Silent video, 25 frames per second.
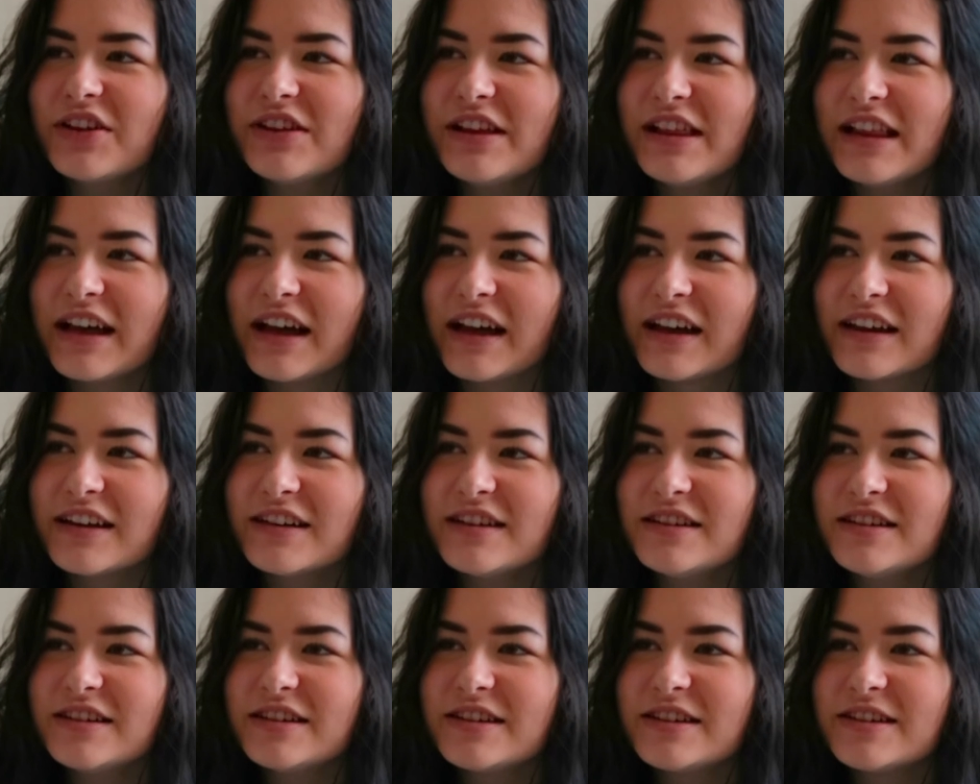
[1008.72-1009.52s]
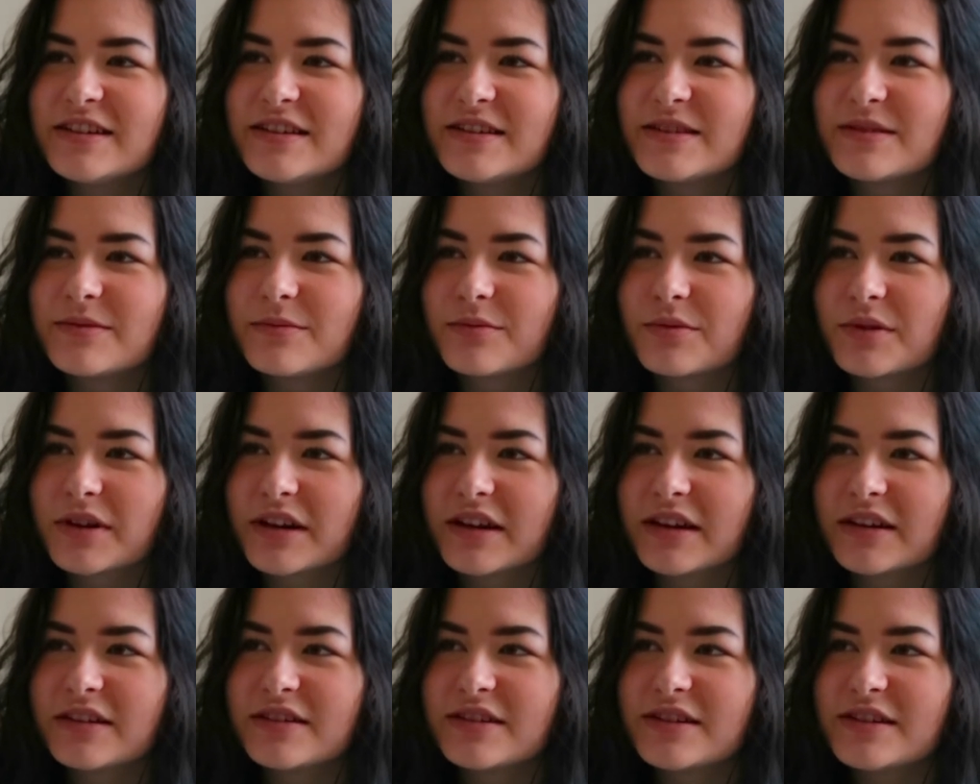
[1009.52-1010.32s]
gonna lie, she's
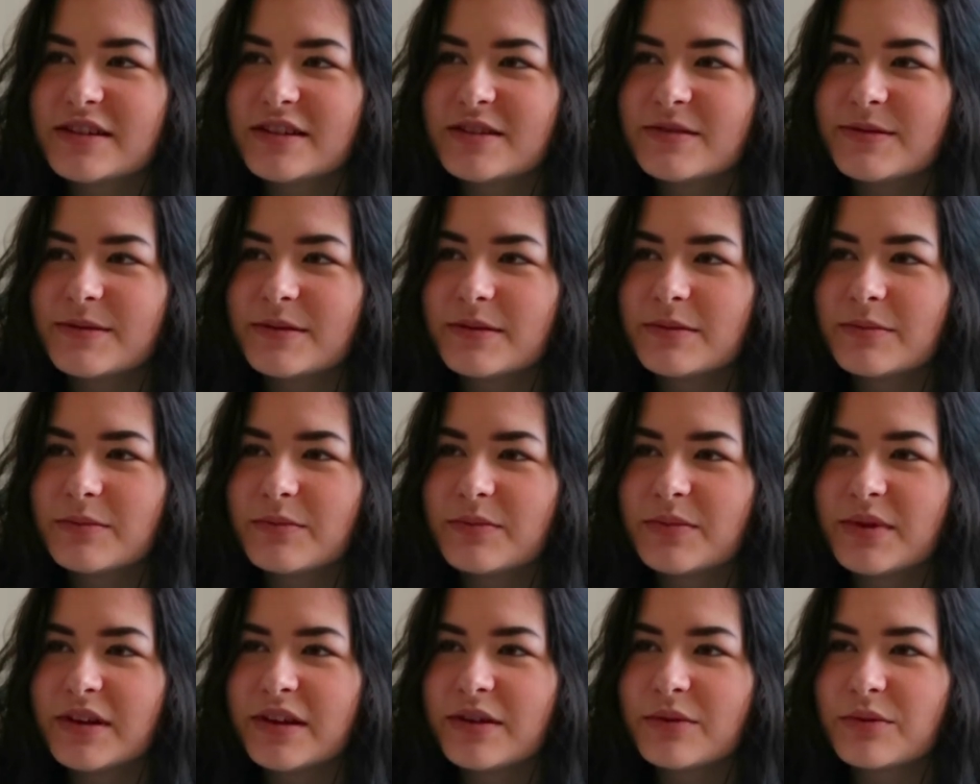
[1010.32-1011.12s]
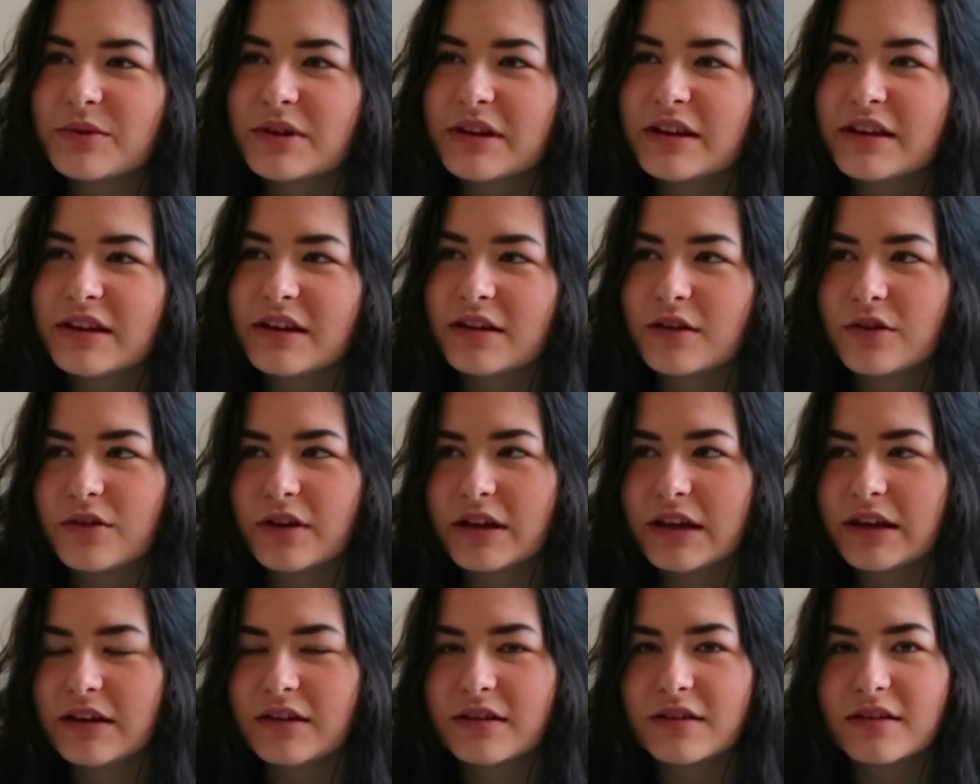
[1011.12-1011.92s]
being really
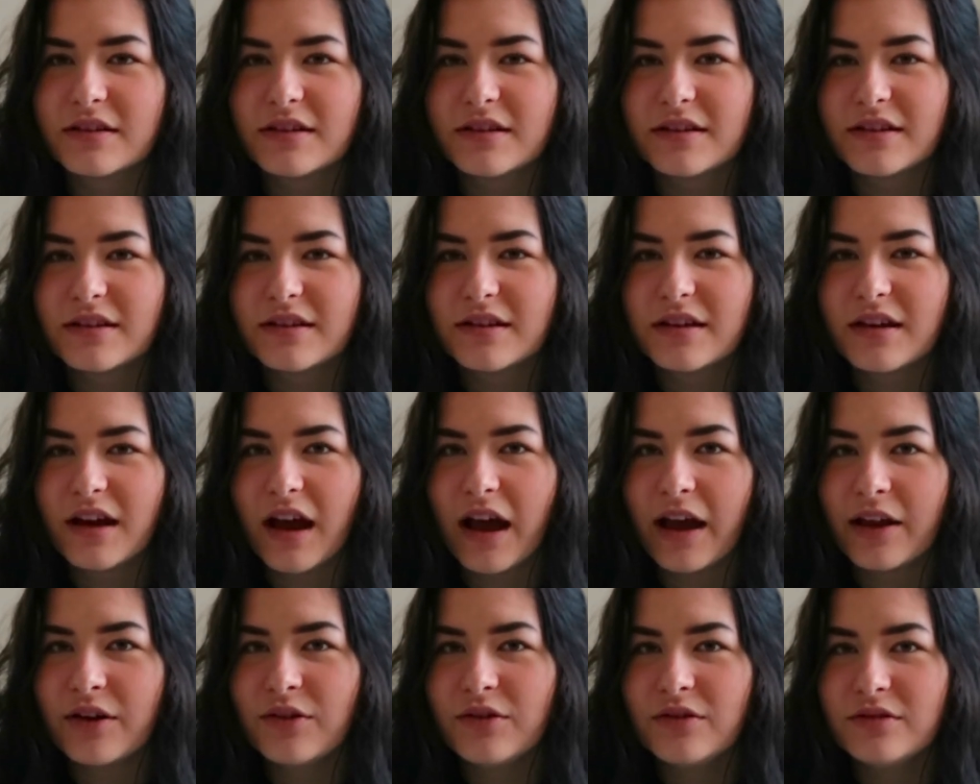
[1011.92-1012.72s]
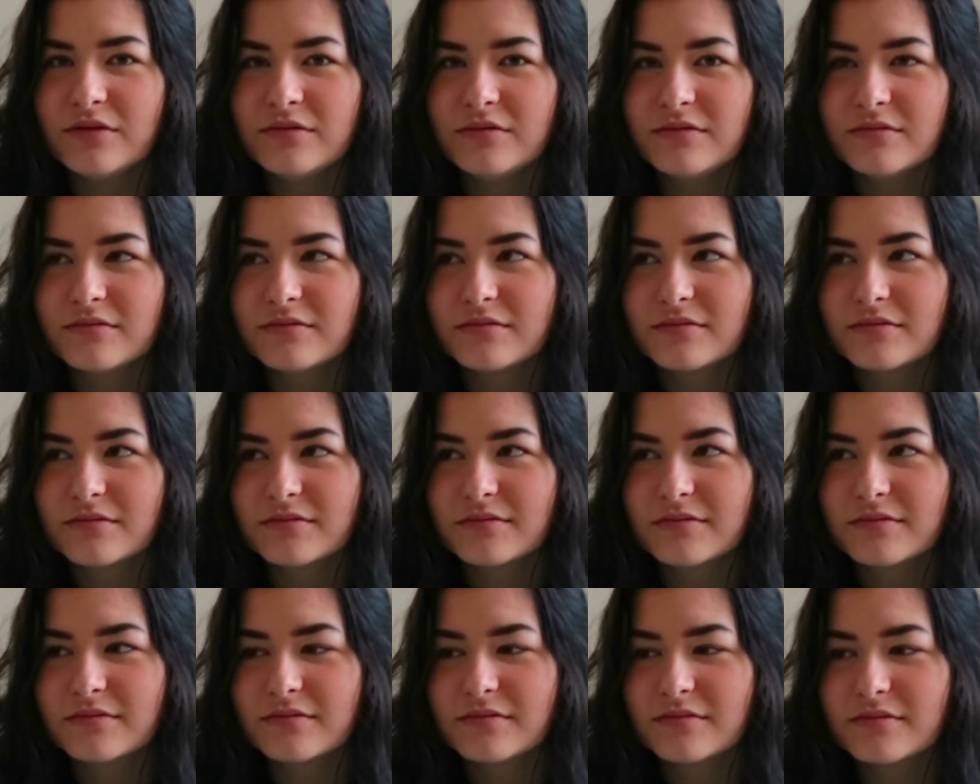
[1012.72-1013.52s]
annoying. I
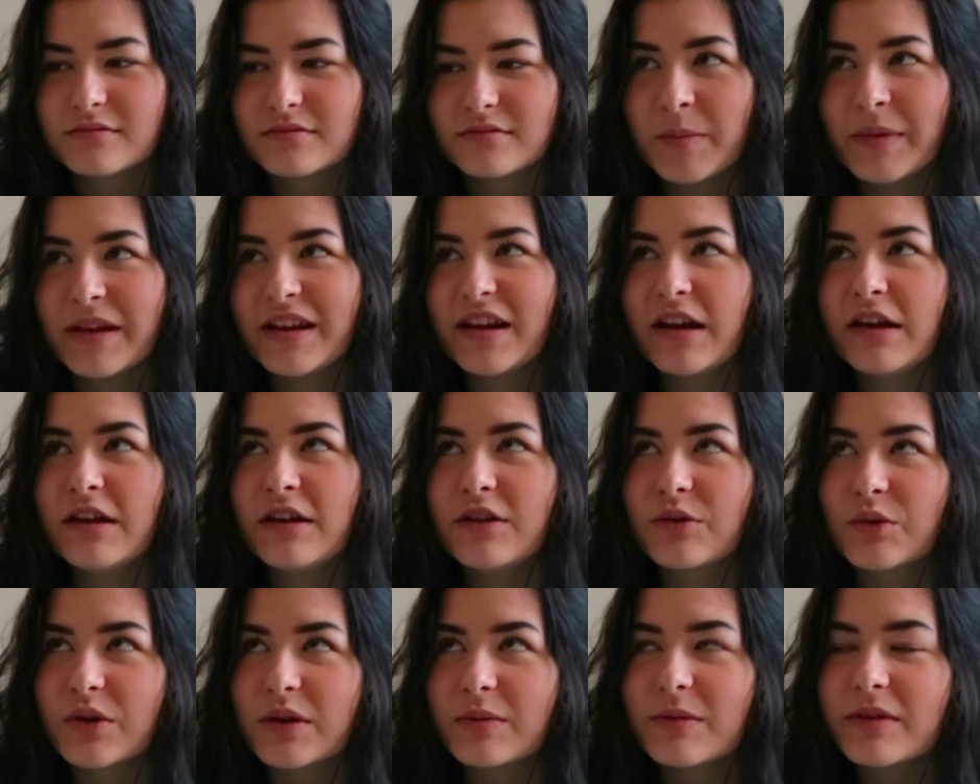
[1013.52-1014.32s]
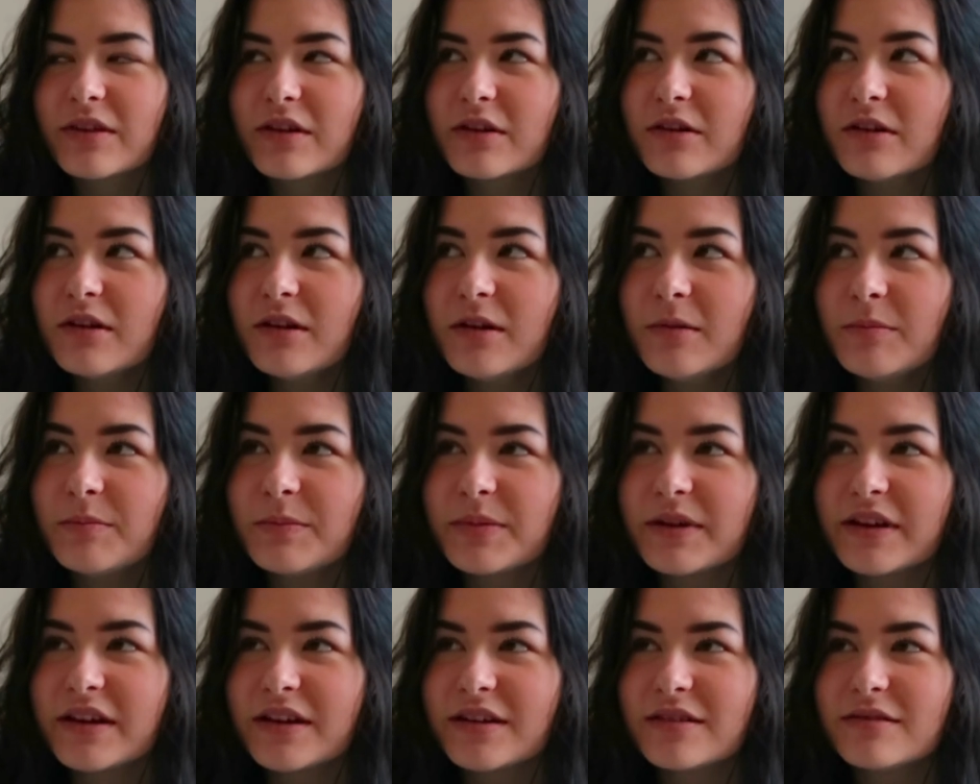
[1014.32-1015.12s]
agree with her,
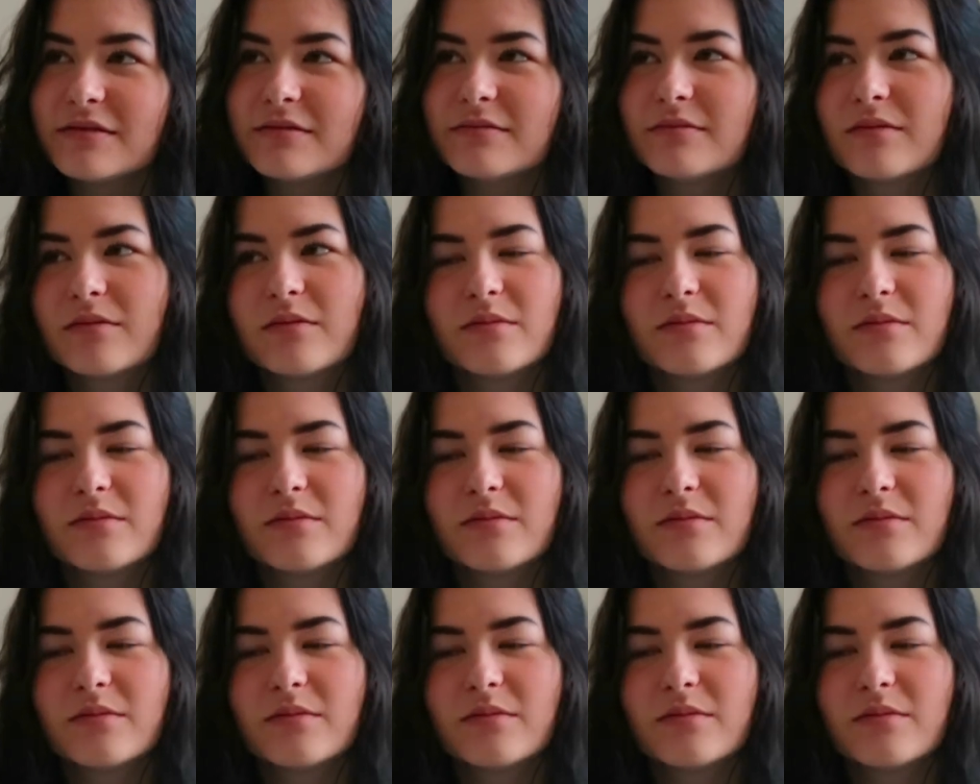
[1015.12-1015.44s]
but